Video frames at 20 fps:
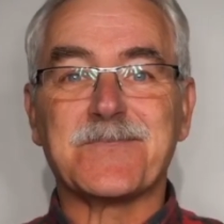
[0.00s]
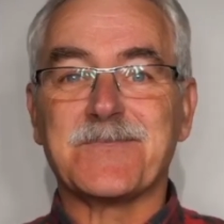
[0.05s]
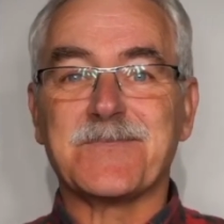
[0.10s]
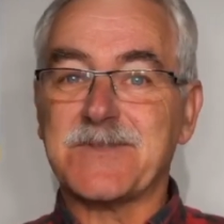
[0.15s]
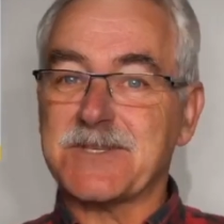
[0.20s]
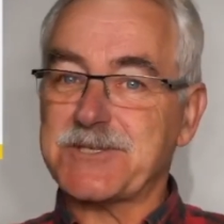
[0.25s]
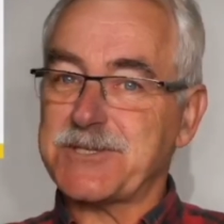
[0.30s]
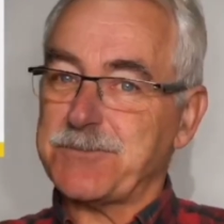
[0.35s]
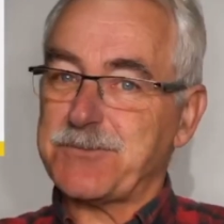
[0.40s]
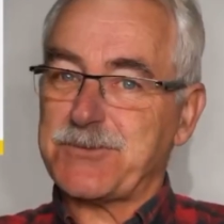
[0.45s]

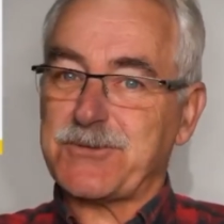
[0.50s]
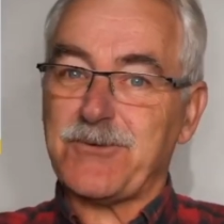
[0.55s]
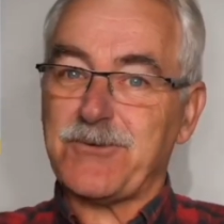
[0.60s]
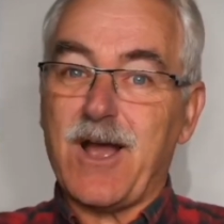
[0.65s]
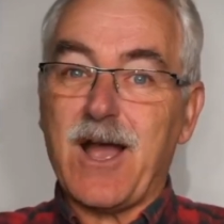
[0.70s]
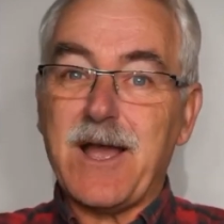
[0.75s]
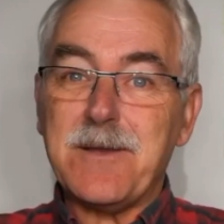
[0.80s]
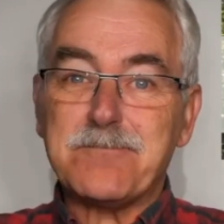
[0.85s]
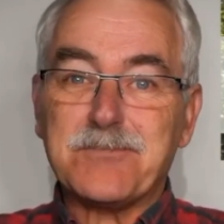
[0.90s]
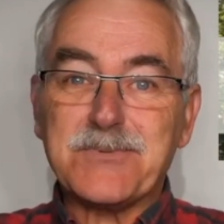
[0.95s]

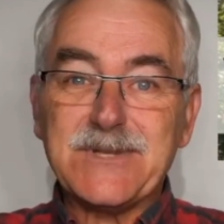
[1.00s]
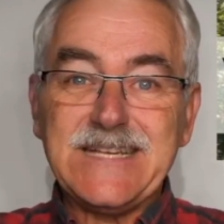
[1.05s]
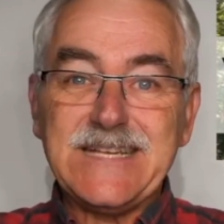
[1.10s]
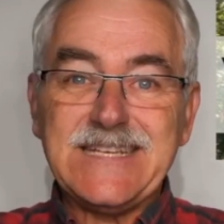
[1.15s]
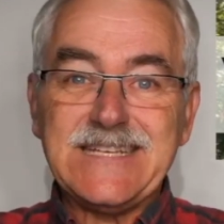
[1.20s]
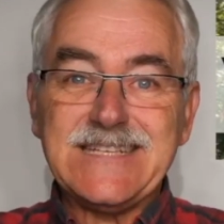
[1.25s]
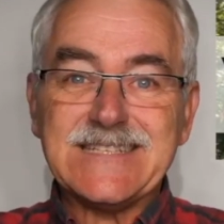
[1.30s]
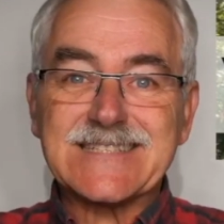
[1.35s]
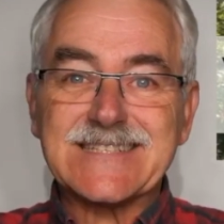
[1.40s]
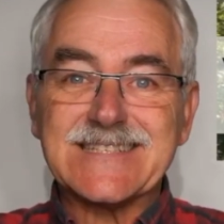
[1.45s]
Subscribe,
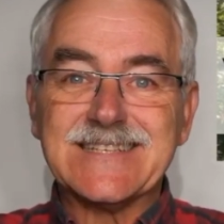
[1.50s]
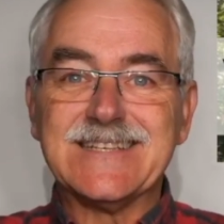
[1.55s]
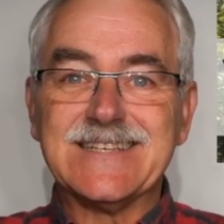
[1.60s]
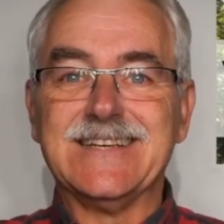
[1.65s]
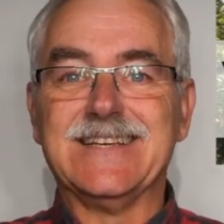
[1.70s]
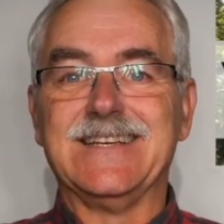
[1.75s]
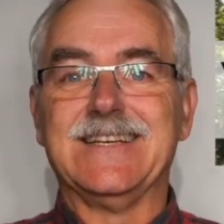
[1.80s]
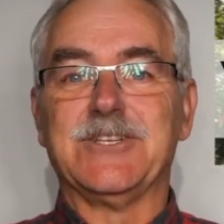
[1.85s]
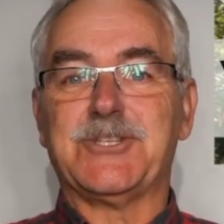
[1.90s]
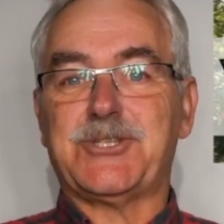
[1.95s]
please.
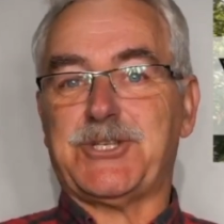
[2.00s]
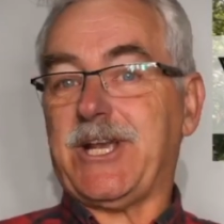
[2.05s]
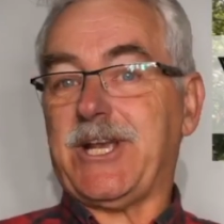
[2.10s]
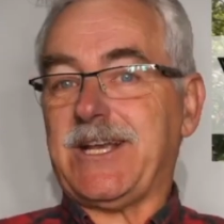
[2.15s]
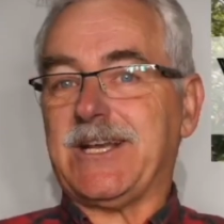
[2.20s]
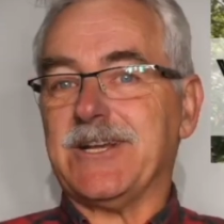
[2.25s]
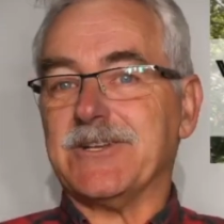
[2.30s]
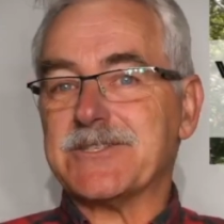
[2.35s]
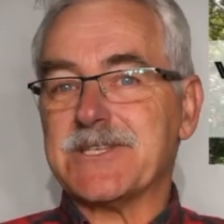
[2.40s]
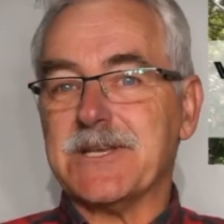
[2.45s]
Check
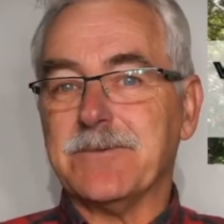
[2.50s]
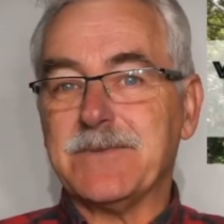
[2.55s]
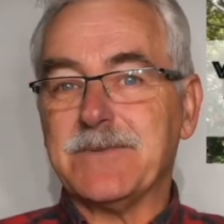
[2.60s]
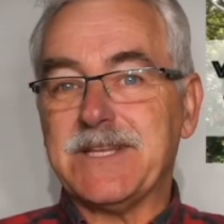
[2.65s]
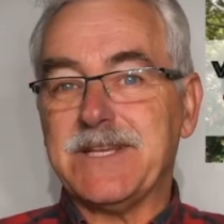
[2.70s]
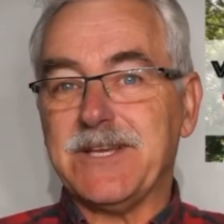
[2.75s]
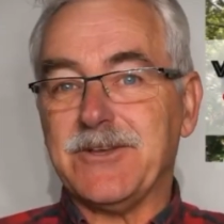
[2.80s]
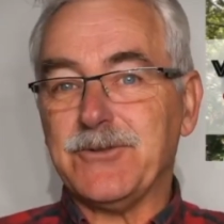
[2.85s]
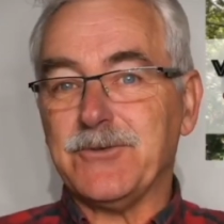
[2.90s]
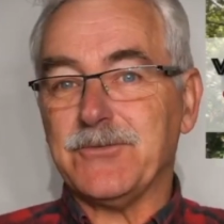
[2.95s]
out some of
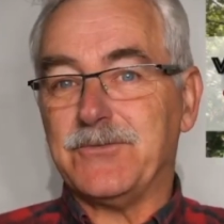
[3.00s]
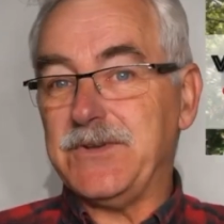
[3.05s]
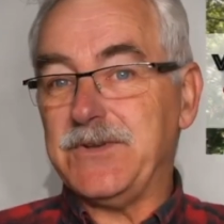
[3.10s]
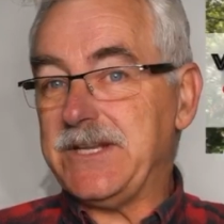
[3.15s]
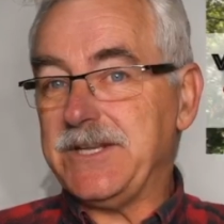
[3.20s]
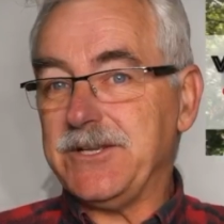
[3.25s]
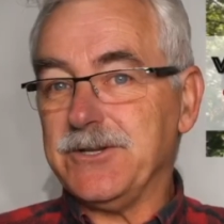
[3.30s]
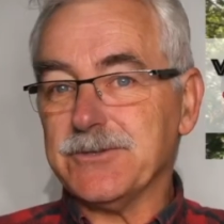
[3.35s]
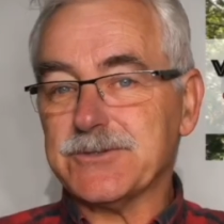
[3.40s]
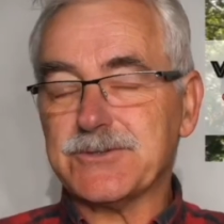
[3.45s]
the other
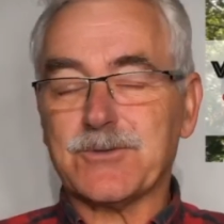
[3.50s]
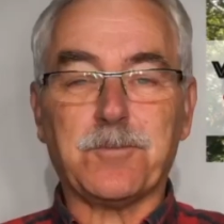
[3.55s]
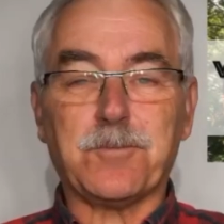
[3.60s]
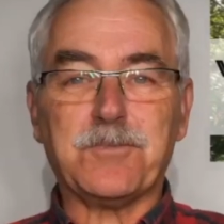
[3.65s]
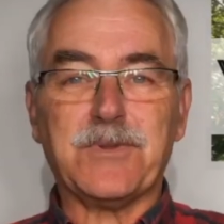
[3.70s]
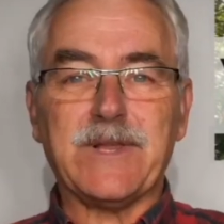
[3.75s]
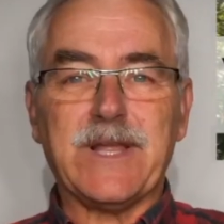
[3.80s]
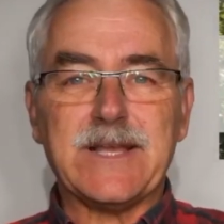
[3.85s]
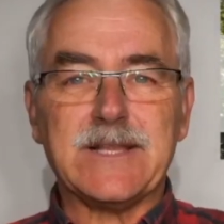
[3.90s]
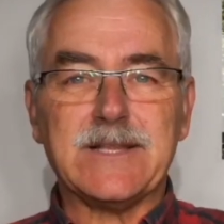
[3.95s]
videos or
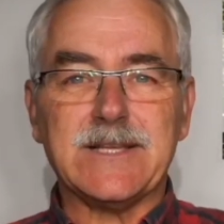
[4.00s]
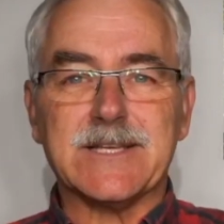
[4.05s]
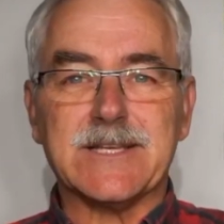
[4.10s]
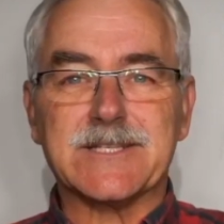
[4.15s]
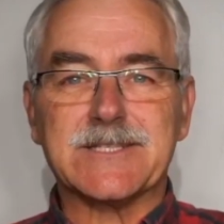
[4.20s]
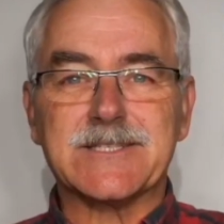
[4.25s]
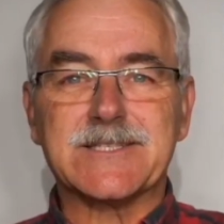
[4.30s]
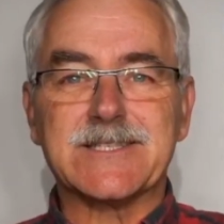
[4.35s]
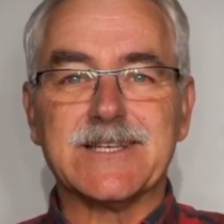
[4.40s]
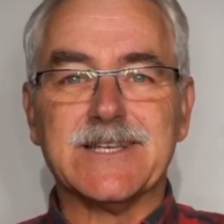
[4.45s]

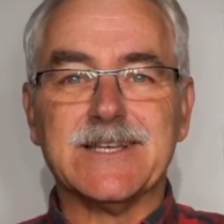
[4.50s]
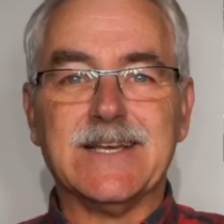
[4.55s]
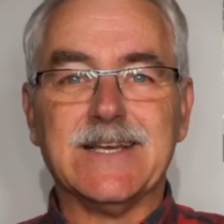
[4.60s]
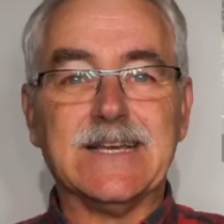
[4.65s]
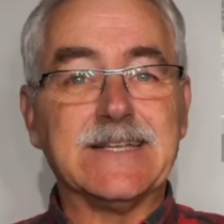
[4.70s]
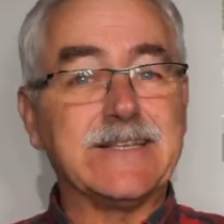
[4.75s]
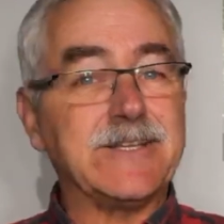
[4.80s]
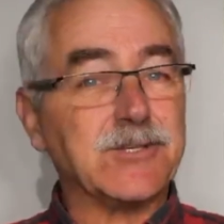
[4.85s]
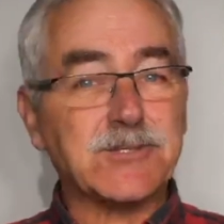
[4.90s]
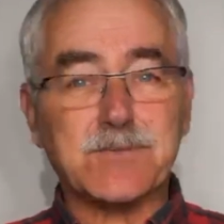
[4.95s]
playlists.
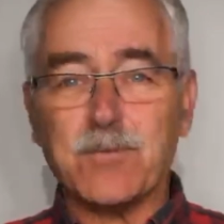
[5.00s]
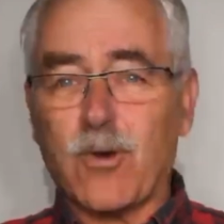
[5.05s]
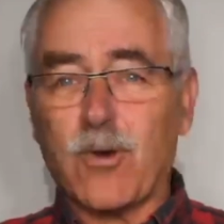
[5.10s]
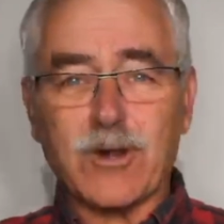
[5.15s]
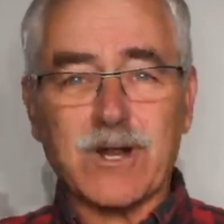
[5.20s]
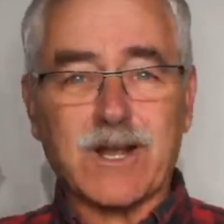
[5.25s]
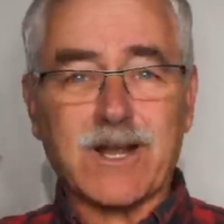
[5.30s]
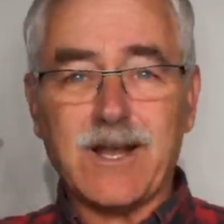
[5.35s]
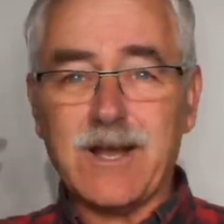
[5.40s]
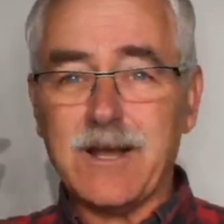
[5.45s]
There's more
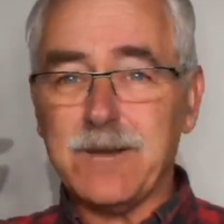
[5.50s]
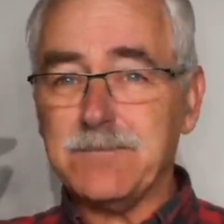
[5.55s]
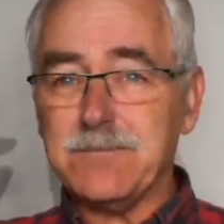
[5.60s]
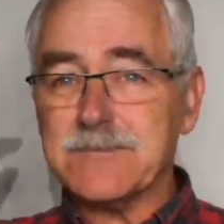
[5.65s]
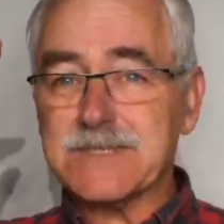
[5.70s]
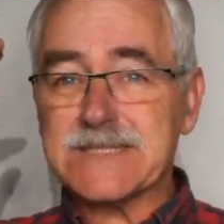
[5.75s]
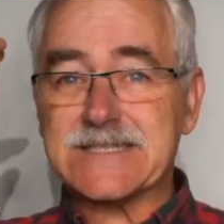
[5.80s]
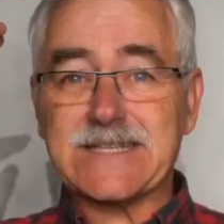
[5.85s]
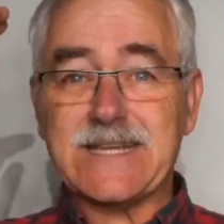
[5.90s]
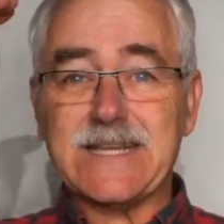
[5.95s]
to come.
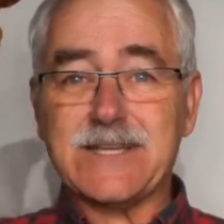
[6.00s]
Stay